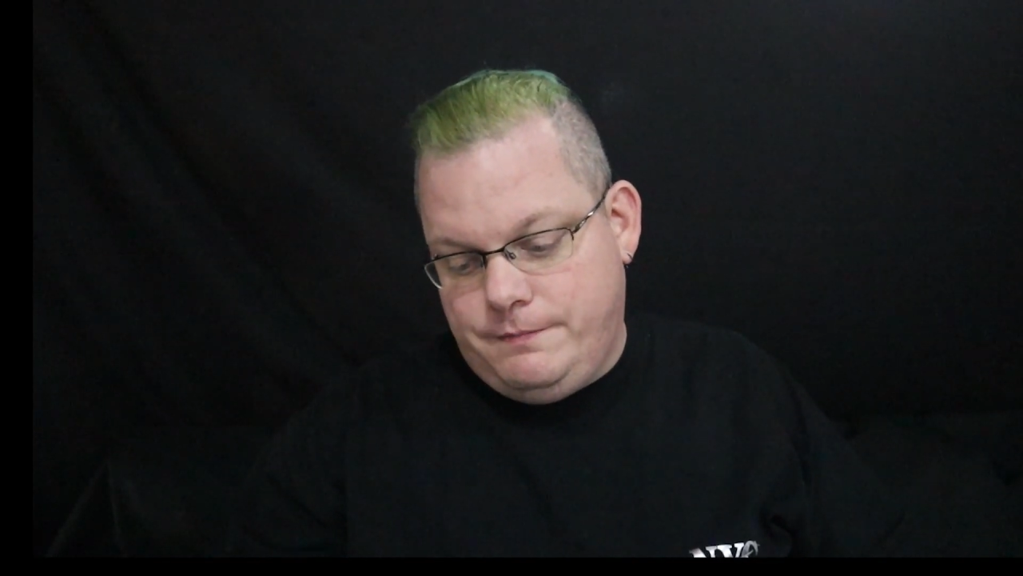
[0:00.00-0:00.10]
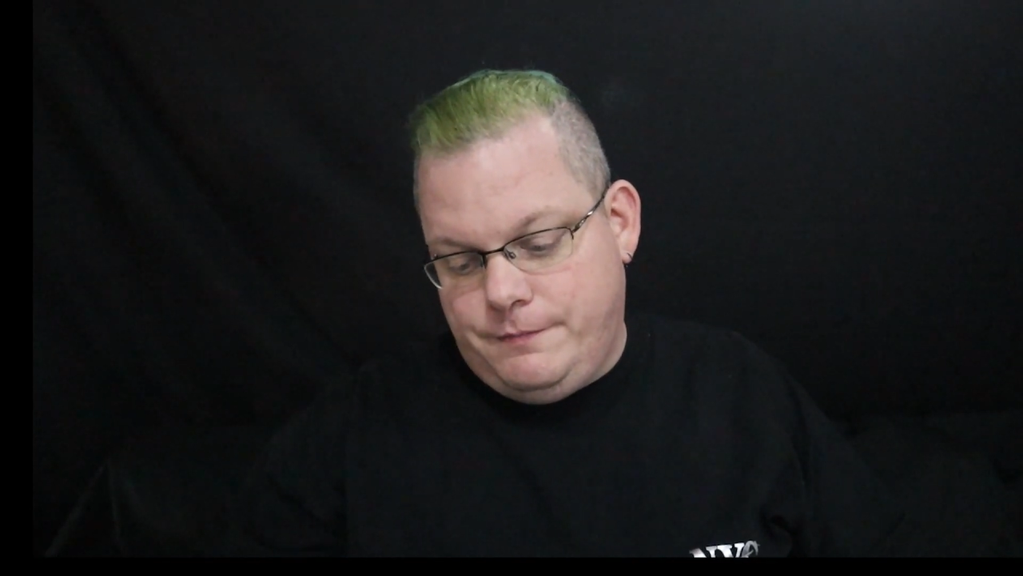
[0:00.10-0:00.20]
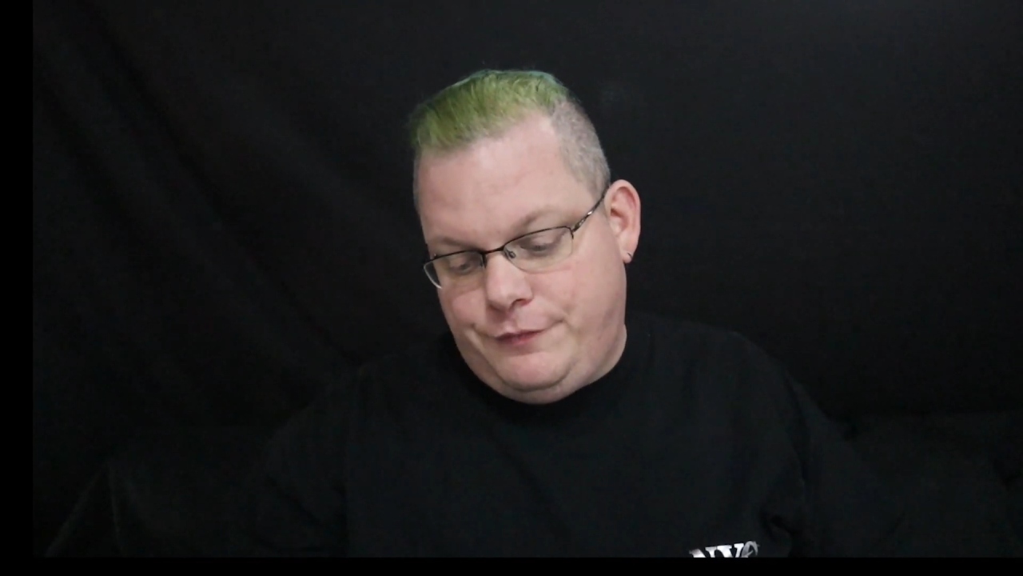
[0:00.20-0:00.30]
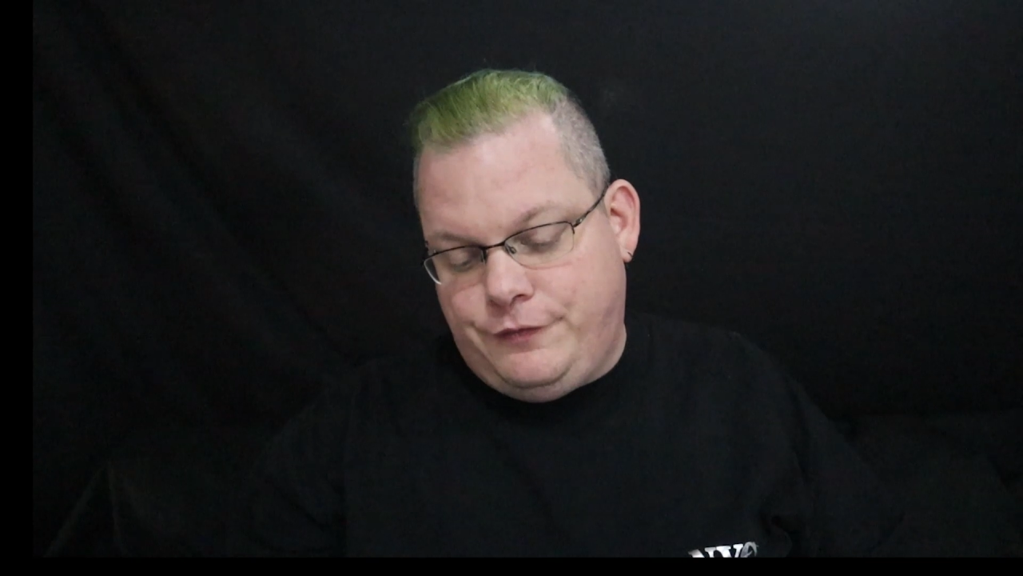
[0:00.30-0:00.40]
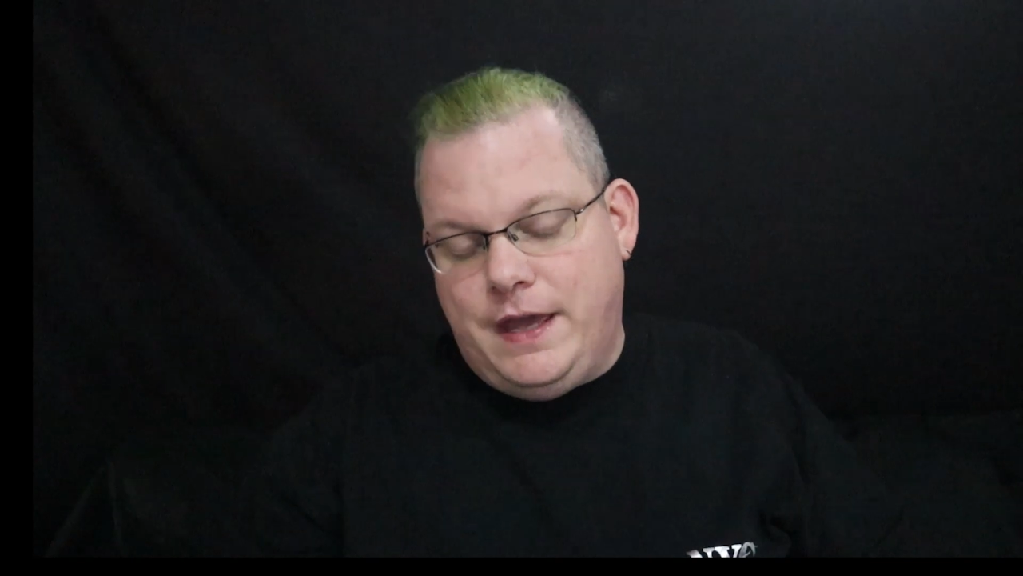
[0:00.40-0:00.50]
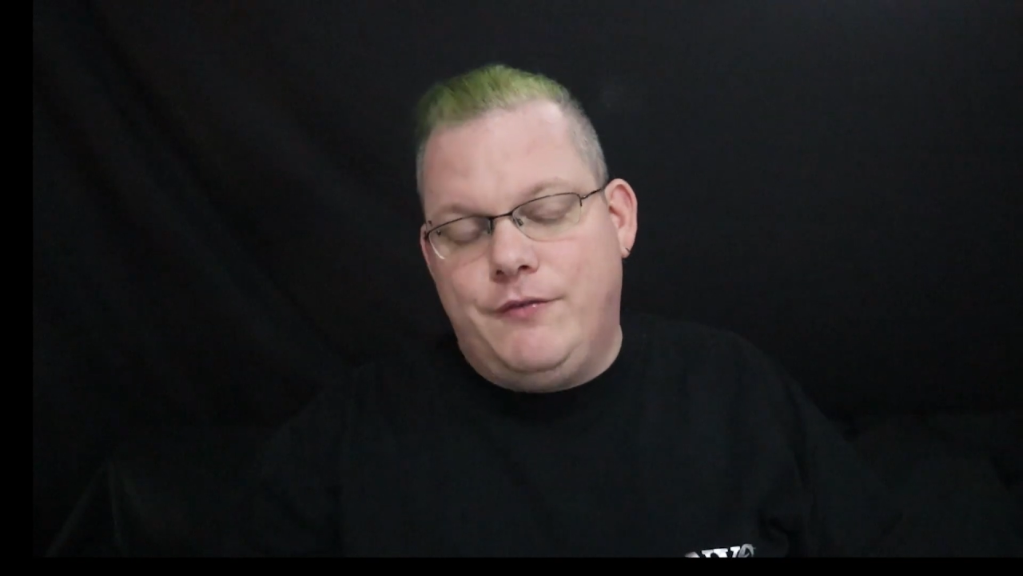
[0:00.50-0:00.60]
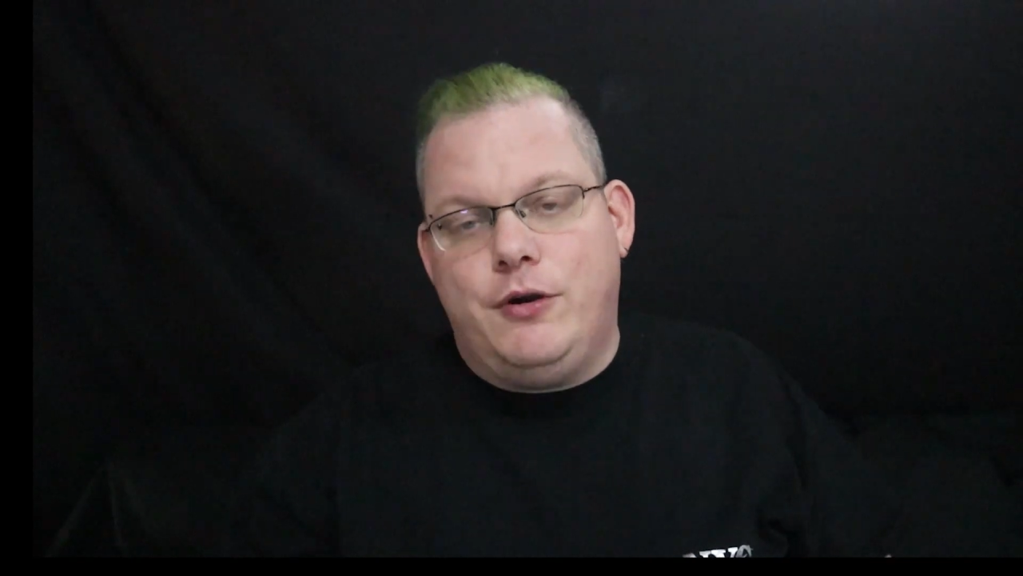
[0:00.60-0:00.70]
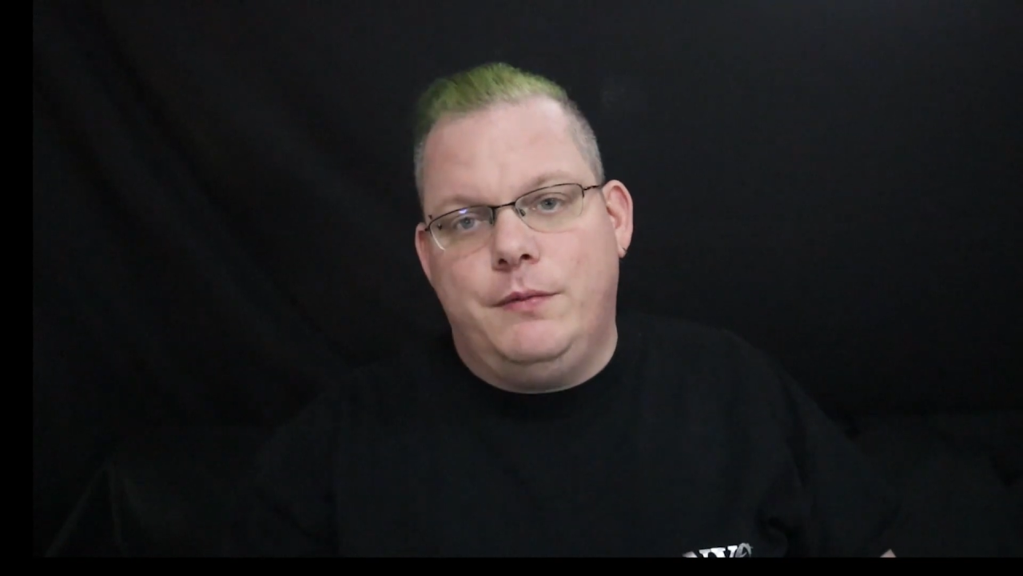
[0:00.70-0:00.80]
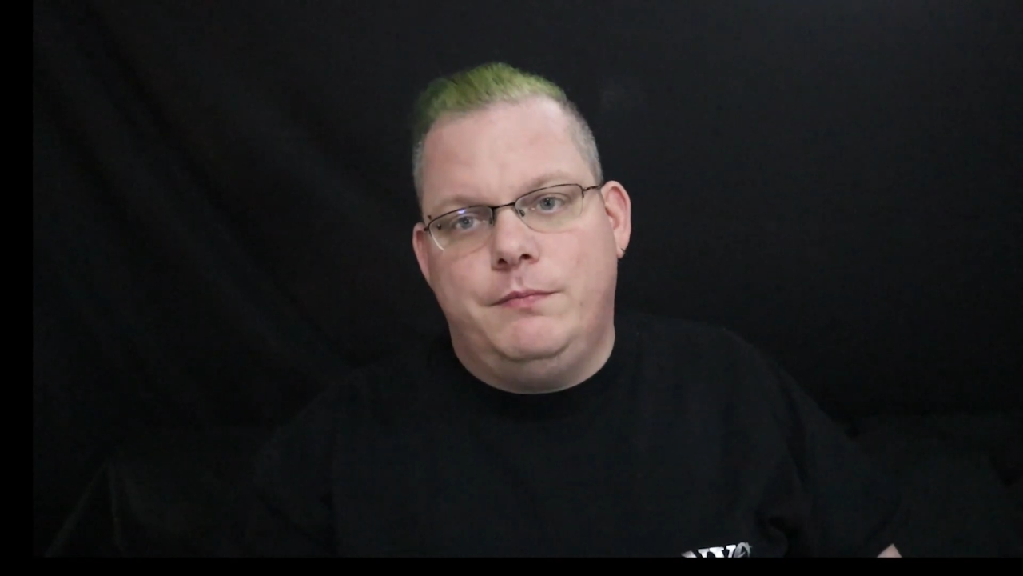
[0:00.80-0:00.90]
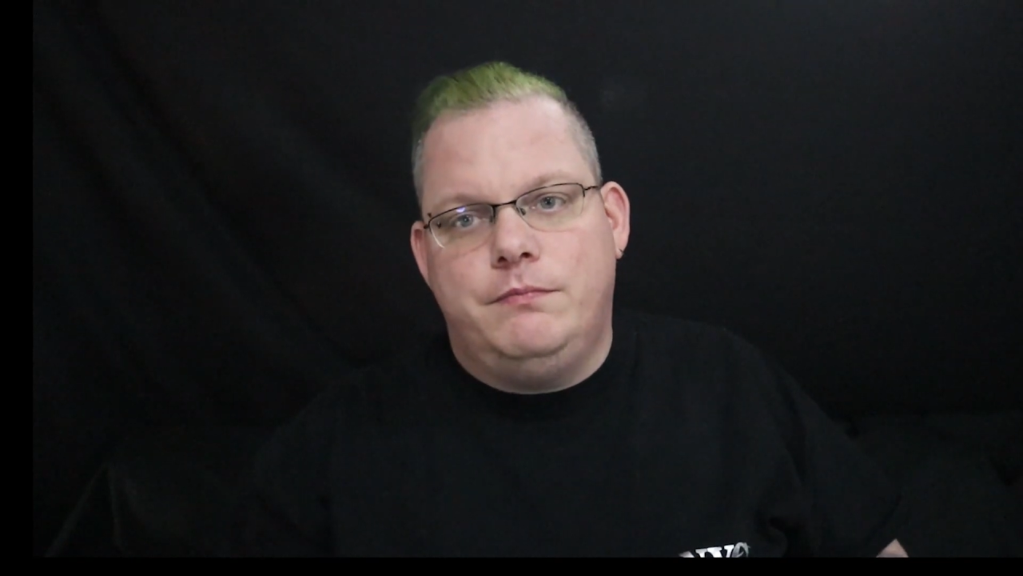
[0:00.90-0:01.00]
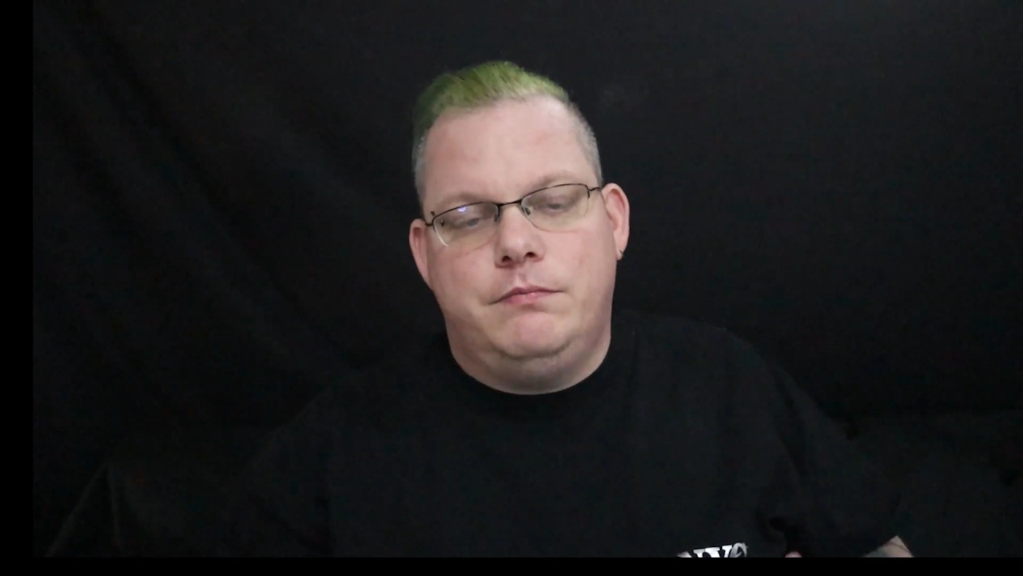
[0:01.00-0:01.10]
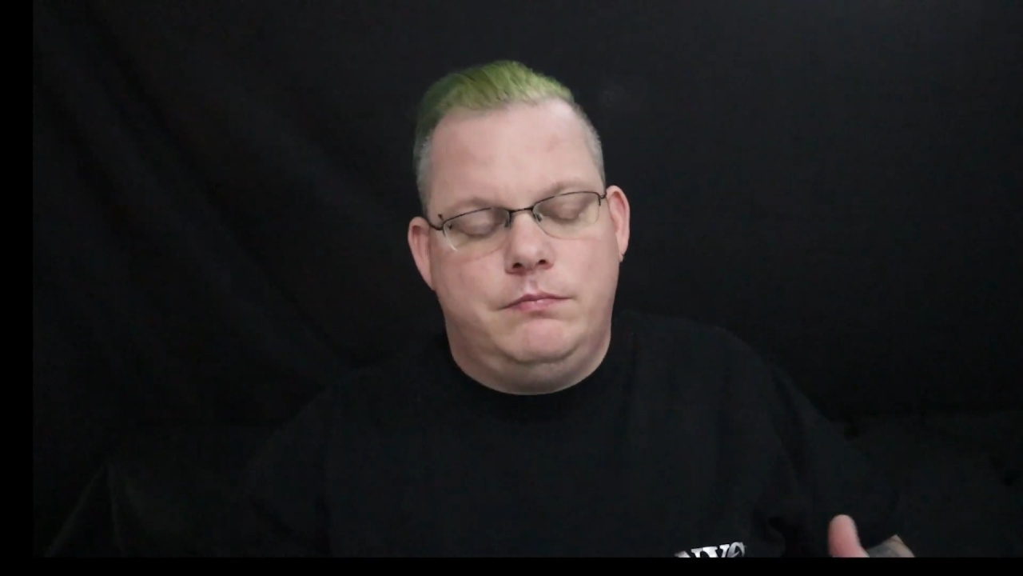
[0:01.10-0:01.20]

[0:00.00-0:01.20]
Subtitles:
flavor,